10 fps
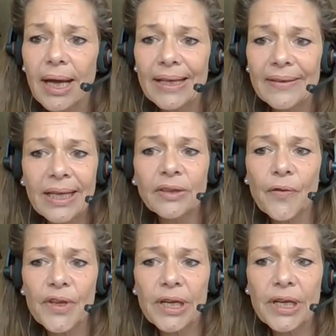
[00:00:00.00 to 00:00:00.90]
at the end
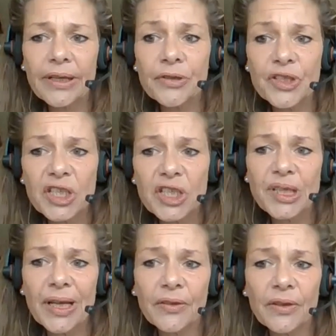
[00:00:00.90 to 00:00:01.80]
of their
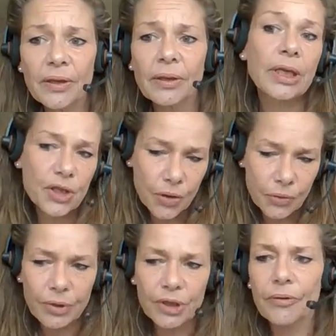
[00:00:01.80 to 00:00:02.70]
internships at the
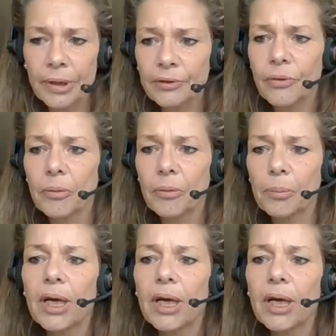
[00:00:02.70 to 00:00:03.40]
HQ in Rome.